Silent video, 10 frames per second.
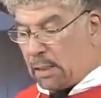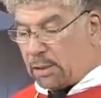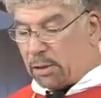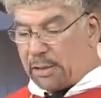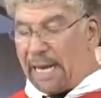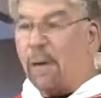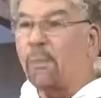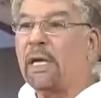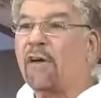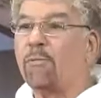until now,
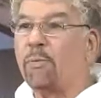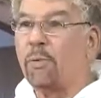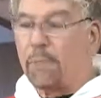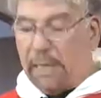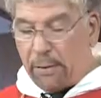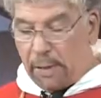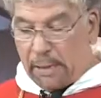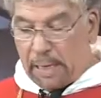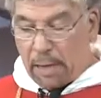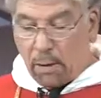we have been
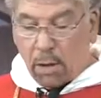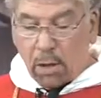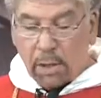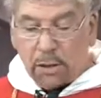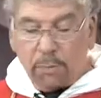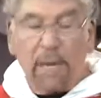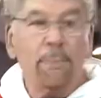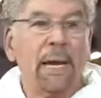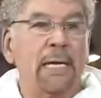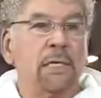preparing our hearts by
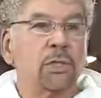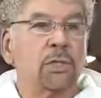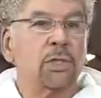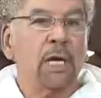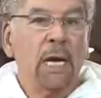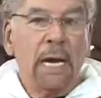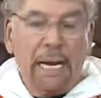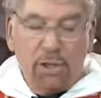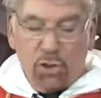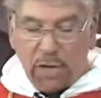penance
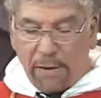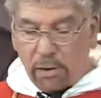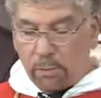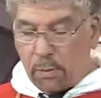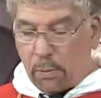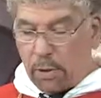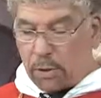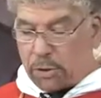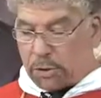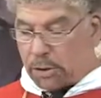and charitable
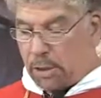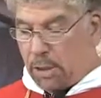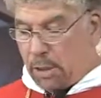works.